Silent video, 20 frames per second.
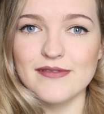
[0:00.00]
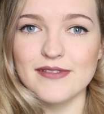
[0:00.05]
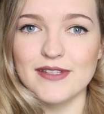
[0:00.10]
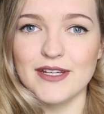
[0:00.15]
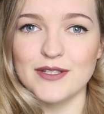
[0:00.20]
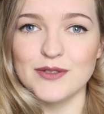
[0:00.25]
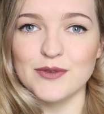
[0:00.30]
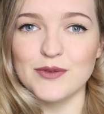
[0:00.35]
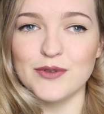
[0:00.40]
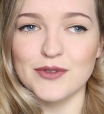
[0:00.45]

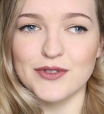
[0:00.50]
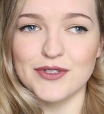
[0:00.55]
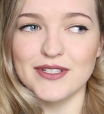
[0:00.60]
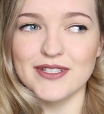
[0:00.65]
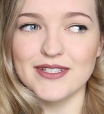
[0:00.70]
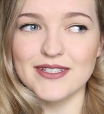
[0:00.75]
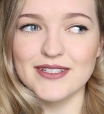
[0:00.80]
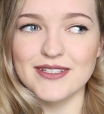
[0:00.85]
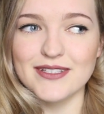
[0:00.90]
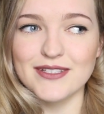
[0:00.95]
these
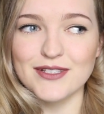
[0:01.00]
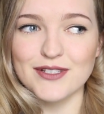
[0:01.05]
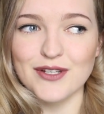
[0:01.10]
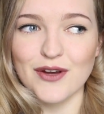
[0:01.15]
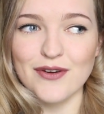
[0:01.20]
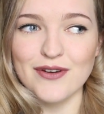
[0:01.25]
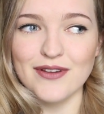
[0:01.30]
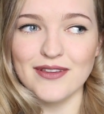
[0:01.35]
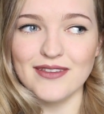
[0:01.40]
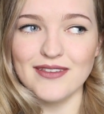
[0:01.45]
authors
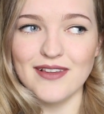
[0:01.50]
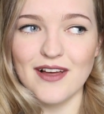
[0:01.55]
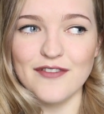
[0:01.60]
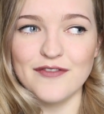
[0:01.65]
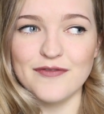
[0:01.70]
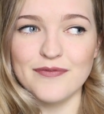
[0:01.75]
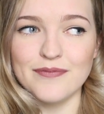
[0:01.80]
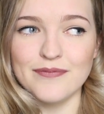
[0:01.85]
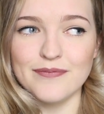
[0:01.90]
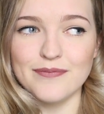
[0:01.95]
don't
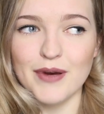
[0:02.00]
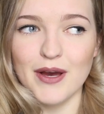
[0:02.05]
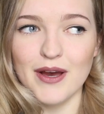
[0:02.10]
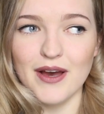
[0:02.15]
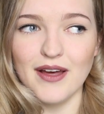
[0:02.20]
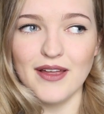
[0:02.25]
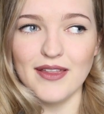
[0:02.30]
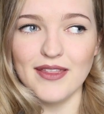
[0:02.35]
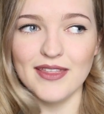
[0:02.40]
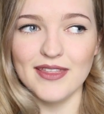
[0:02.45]
love
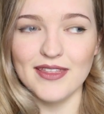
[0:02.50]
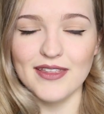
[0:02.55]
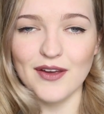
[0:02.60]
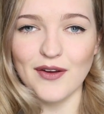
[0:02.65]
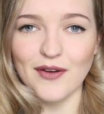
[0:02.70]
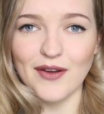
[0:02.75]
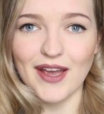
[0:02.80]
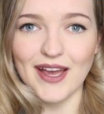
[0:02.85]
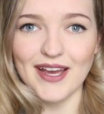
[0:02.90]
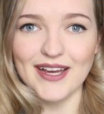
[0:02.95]
Perth.
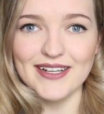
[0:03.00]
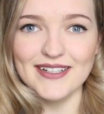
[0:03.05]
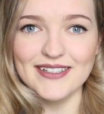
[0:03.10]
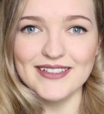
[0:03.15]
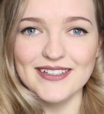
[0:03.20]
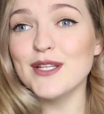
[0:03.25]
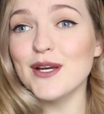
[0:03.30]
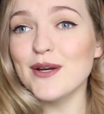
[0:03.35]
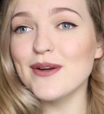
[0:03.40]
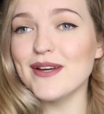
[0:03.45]
Okay,
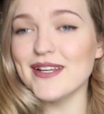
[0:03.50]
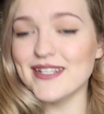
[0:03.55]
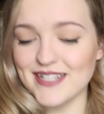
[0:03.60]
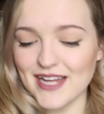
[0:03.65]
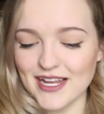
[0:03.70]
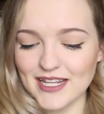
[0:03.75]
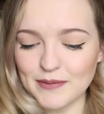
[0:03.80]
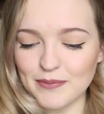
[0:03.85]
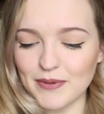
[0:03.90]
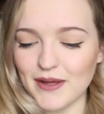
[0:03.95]
so in
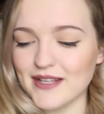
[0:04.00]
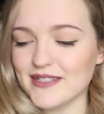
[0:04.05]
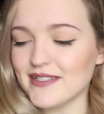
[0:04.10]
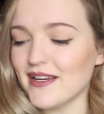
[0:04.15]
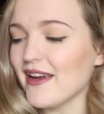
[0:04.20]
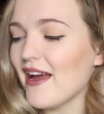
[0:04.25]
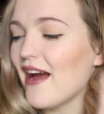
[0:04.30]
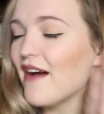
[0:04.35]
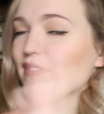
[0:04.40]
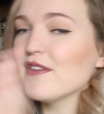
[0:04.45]
10th place
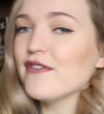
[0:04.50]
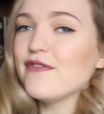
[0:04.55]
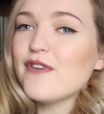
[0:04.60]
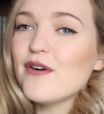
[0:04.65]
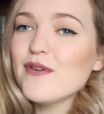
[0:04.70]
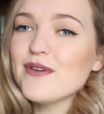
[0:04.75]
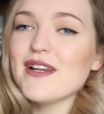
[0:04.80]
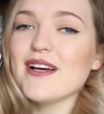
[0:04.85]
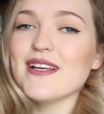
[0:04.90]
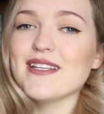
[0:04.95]
I have The
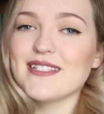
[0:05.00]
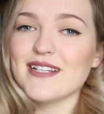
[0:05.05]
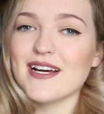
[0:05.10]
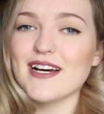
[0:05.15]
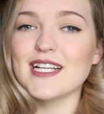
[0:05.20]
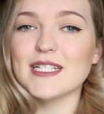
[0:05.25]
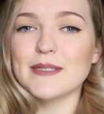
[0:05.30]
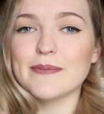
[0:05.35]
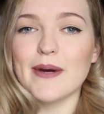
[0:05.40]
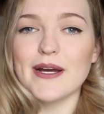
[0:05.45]
Fault in Our
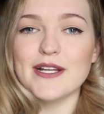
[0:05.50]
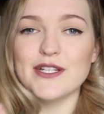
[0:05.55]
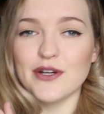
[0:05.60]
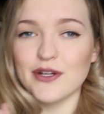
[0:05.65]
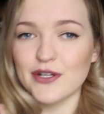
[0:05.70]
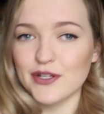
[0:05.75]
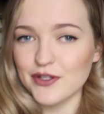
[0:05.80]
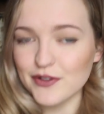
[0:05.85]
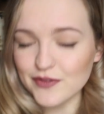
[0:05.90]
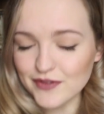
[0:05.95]
Stars by
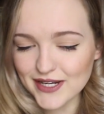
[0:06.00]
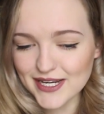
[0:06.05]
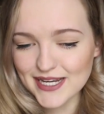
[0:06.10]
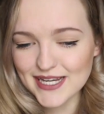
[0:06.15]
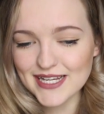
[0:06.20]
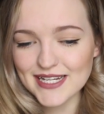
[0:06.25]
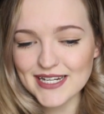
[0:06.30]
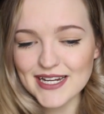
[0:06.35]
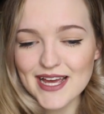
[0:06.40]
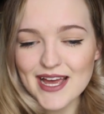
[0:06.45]
John
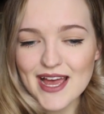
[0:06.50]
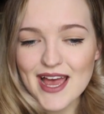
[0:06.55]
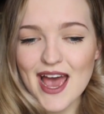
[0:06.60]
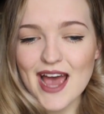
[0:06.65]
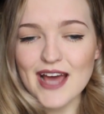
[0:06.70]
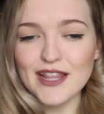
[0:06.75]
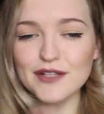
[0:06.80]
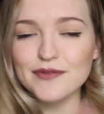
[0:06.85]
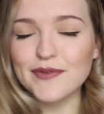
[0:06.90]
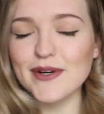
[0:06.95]
Green,
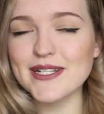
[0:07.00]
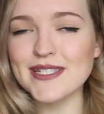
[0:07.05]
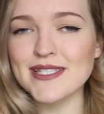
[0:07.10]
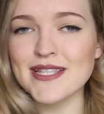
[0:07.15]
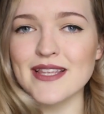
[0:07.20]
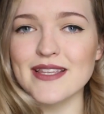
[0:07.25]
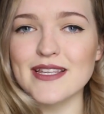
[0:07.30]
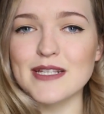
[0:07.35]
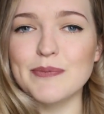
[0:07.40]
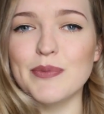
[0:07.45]
and the reason
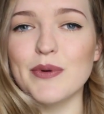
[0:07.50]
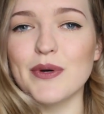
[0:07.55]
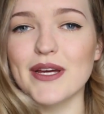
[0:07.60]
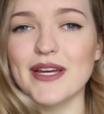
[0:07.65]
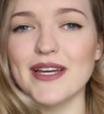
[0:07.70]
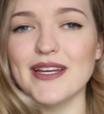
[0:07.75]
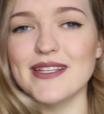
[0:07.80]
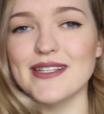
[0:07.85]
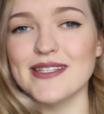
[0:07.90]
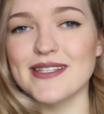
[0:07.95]
that this
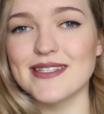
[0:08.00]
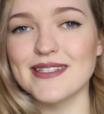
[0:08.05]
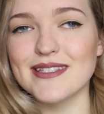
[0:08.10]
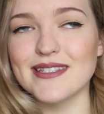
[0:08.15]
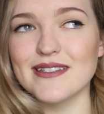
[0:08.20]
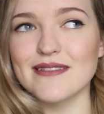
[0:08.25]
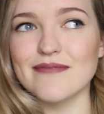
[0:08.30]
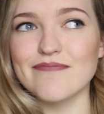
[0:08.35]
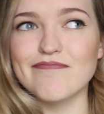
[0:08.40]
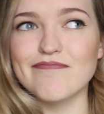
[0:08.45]
book is
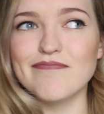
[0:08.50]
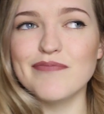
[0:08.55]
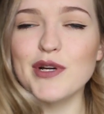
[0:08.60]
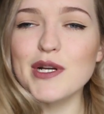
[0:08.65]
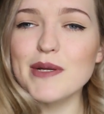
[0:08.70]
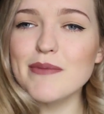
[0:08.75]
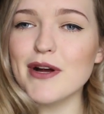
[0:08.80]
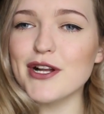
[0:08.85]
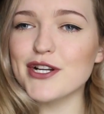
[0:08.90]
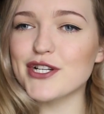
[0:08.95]

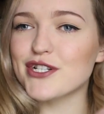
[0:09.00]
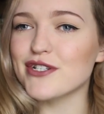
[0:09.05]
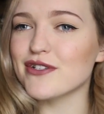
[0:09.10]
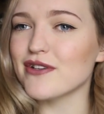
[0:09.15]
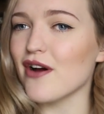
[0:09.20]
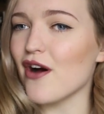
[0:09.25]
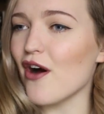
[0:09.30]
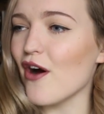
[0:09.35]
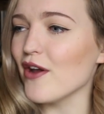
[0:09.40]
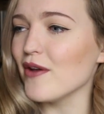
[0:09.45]
pretty much
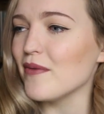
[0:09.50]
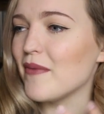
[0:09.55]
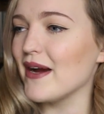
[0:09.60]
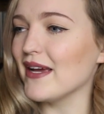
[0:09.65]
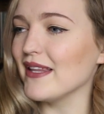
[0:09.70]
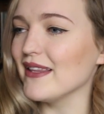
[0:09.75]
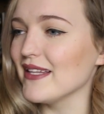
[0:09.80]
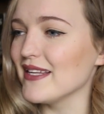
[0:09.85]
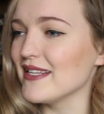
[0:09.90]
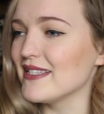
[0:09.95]
on
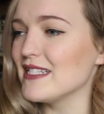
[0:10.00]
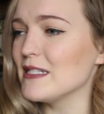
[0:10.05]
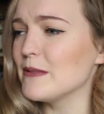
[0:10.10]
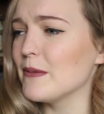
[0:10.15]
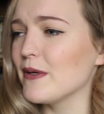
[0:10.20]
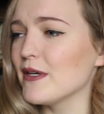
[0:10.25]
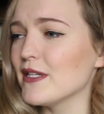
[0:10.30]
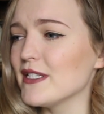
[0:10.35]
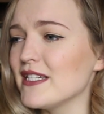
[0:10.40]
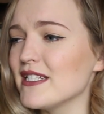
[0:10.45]
my list is
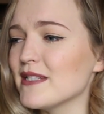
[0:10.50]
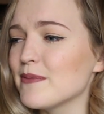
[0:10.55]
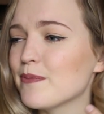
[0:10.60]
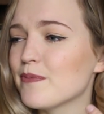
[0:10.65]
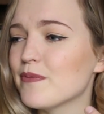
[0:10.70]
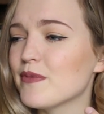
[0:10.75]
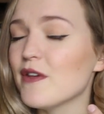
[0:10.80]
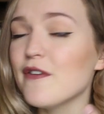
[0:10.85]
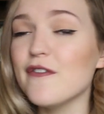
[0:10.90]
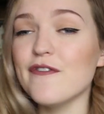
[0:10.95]
because it is
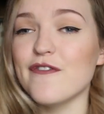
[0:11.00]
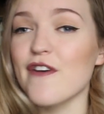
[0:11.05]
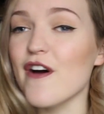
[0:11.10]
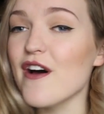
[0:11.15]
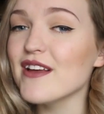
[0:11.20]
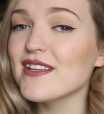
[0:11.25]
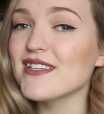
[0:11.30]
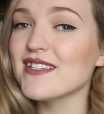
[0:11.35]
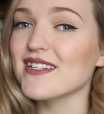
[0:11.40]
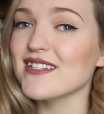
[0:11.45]
the
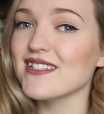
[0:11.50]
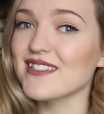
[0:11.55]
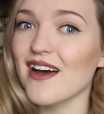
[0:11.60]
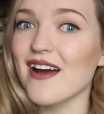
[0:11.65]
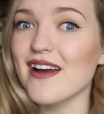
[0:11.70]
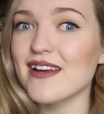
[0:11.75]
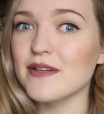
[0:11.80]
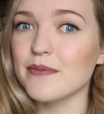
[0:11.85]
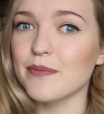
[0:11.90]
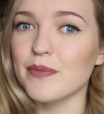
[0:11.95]
first
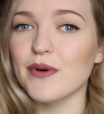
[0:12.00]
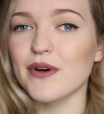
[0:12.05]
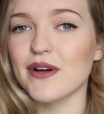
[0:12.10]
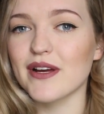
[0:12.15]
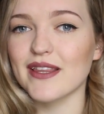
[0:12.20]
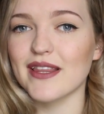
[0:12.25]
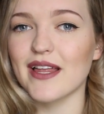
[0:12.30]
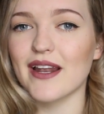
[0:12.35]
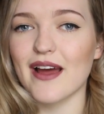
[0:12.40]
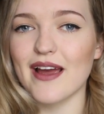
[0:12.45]
signed book
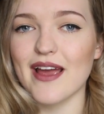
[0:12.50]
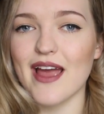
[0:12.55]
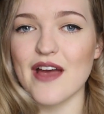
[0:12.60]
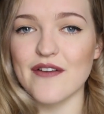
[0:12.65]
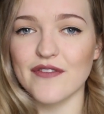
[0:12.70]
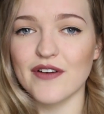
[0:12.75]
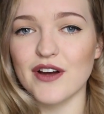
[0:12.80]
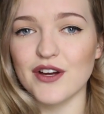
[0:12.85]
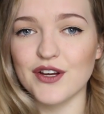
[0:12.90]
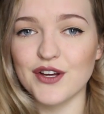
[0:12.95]
that I
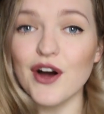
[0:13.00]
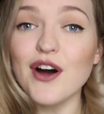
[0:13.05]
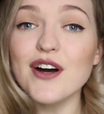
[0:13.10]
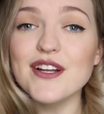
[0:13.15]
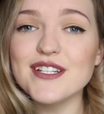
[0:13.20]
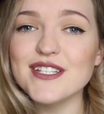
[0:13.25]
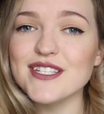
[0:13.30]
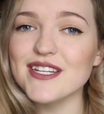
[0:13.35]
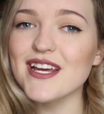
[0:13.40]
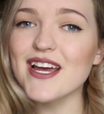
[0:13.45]
ever
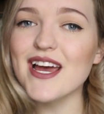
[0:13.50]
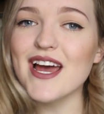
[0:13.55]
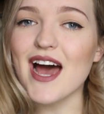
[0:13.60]
got.